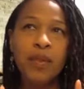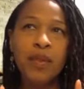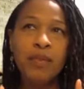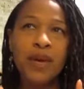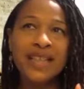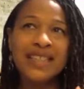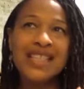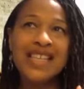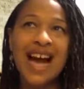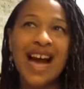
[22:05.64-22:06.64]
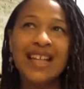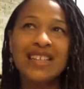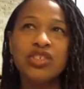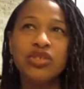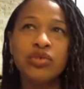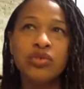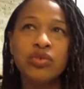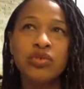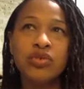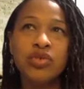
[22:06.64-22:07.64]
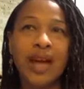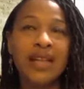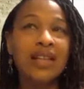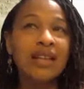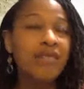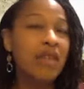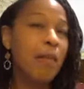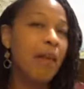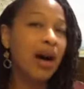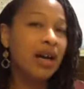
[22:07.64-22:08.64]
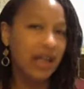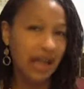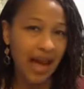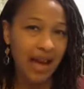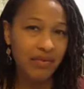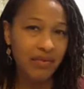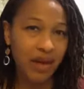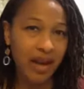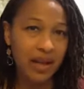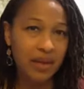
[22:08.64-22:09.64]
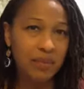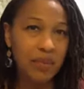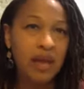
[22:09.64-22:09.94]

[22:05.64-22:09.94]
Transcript: but it's not to try to live the monk life, right?